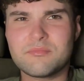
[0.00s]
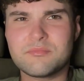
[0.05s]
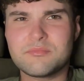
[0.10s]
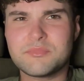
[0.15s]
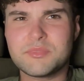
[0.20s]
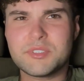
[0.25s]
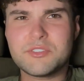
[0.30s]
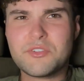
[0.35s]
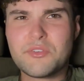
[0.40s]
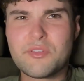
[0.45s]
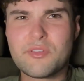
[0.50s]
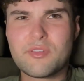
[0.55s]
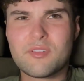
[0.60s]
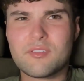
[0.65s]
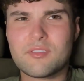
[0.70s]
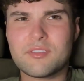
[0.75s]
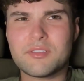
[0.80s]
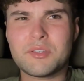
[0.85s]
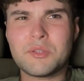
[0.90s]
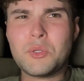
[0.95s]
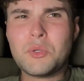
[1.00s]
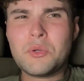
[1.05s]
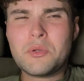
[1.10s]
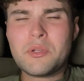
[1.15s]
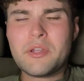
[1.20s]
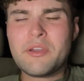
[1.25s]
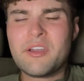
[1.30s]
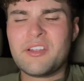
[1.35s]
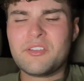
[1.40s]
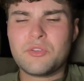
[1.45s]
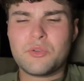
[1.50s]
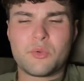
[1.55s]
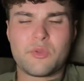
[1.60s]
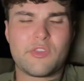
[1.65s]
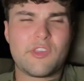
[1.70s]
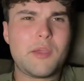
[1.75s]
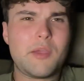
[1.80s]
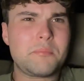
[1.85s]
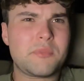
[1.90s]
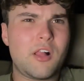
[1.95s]
You don't know how to
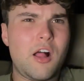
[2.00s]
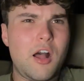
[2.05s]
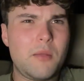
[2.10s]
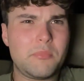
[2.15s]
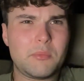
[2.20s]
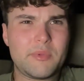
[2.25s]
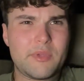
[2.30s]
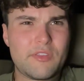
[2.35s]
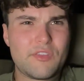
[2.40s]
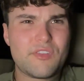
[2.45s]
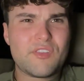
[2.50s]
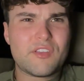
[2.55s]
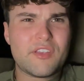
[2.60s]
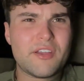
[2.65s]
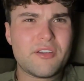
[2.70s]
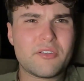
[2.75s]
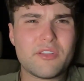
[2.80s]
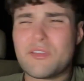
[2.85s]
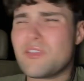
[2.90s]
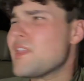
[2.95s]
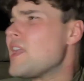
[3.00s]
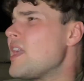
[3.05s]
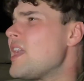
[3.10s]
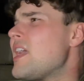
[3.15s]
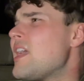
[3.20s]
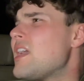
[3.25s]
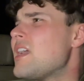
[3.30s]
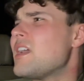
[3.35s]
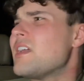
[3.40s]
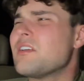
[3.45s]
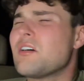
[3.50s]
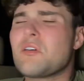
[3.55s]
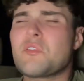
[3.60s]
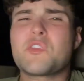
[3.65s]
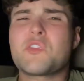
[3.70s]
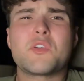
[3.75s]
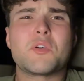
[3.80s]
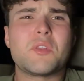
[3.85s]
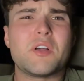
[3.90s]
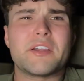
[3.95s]
accept compliments nowadays. And
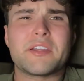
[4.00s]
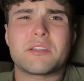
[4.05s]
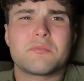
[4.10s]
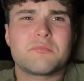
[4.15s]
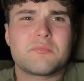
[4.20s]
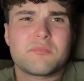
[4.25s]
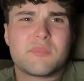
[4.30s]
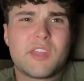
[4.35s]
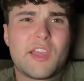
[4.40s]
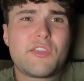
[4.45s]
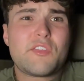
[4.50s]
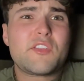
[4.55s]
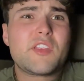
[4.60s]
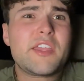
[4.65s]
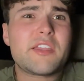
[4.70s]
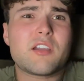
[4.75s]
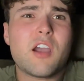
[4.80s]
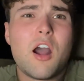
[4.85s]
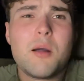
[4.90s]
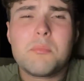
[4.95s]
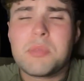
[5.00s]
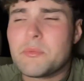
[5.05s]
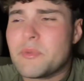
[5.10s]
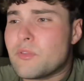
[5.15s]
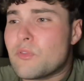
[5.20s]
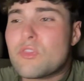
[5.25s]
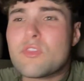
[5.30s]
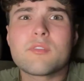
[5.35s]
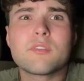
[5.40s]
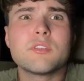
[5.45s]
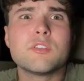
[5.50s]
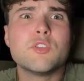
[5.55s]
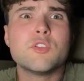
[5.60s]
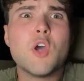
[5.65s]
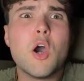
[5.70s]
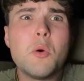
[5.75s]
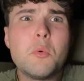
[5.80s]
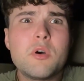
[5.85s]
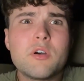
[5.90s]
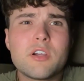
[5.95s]
also, like, that's the thing, compliments. No
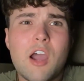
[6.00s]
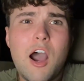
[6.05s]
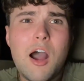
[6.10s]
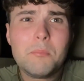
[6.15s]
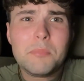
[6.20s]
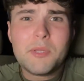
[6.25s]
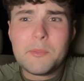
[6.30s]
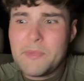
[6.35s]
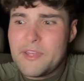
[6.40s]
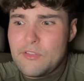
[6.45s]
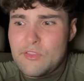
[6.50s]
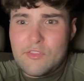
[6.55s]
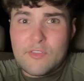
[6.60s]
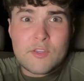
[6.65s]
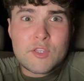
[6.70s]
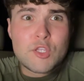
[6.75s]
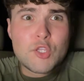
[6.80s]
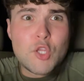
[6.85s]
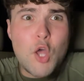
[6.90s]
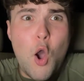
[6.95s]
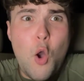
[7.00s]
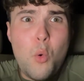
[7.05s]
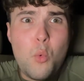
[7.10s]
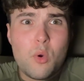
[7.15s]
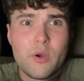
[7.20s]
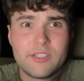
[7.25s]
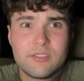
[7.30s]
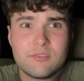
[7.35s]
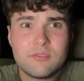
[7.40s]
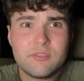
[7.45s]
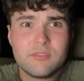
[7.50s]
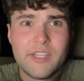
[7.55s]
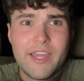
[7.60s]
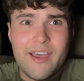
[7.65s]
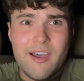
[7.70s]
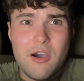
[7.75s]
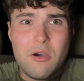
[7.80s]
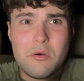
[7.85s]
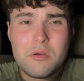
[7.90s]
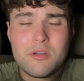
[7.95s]
one compliments no one
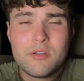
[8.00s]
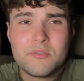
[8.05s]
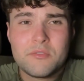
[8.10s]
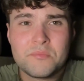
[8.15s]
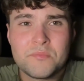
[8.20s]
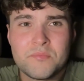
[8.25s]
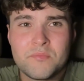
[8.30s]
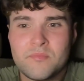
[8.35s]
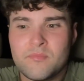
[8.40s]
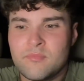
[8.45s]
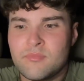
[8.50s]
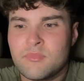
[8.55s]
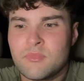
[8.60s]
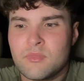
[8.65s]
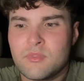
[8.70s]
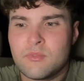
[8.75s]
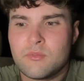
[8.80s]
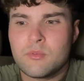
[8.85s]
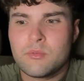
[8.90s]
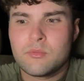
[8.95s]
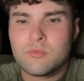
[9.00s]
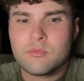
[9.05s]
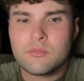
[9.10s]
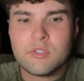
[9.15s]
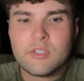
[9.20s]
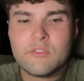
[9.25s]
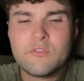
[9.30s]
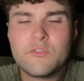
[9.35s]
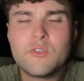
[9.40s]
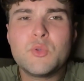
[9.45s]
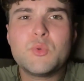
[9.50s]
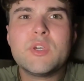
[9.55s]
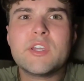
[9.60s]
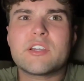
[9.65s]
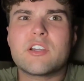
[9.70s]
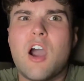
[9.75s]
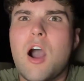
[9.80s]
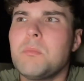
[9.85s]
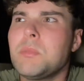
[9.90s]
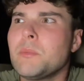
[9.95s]
now. If you get
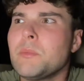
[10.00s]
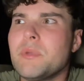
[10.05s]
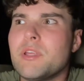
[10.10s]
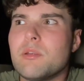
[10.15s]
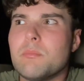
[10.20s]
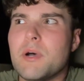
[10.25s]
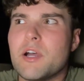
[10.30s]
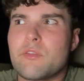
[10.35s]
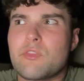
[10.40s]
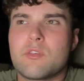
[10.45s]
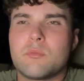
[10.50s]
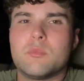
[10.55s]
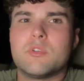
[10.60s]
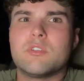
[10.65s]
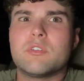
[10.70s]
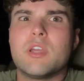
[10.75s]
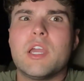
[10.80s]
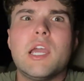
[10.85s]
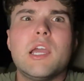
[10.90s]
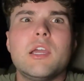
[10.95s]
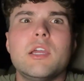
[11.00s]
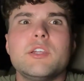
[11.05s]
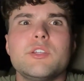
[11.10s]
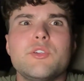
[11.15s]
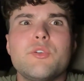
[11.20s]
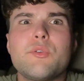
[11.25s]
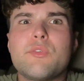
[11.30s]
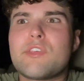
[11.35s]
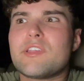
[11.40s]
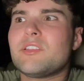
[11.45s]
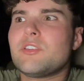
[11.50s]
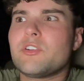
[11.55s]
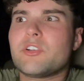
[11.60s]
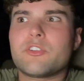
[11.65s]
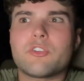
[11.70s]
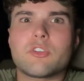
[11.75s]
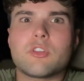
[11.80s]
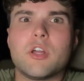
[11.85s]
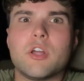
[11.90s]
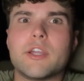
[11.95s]
complimented by someone, you sit there and
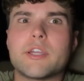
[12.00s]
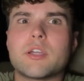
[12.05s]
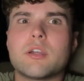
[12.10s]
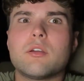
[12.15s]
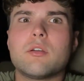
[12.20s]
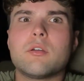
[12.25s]
you're like,